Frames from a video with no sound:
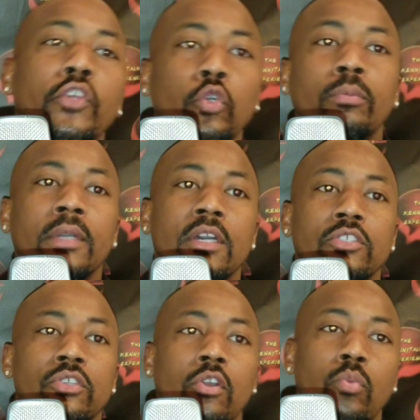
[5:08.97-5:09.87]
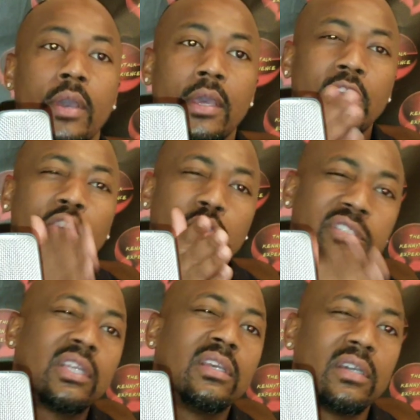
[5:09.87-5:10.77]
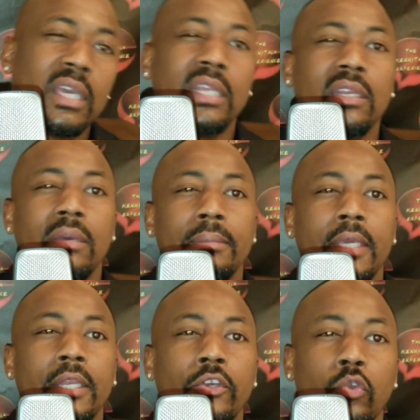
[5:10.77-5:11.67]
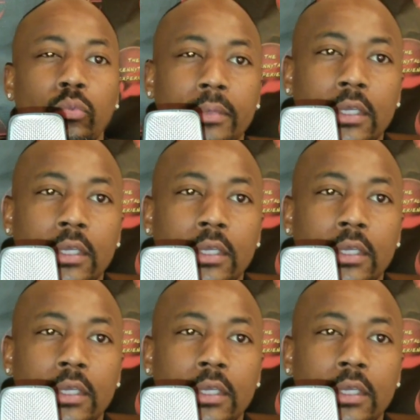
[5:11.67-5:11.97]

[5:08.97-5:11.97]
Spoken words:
you because you know what? You still end up getting duped.